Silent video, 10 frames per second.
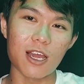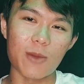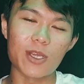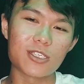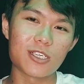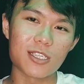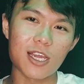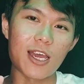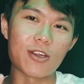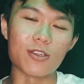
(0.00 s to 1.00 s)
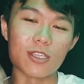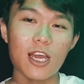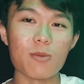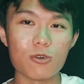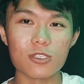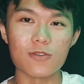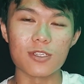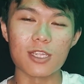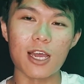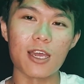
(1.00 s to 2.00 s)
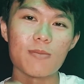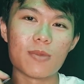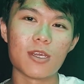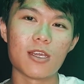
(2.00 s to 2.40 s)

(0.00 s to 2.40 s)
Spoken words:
I'm actually tight on time most of the time,